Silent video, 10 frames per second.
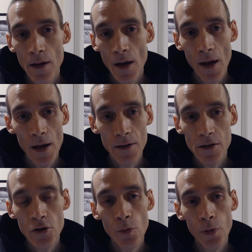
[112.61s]

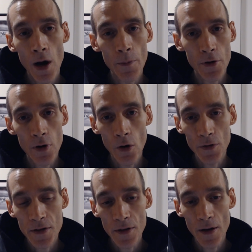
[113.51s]
2 primer
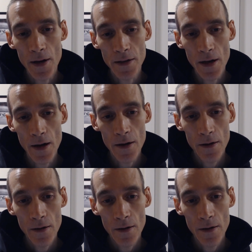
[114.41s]
coats, then I did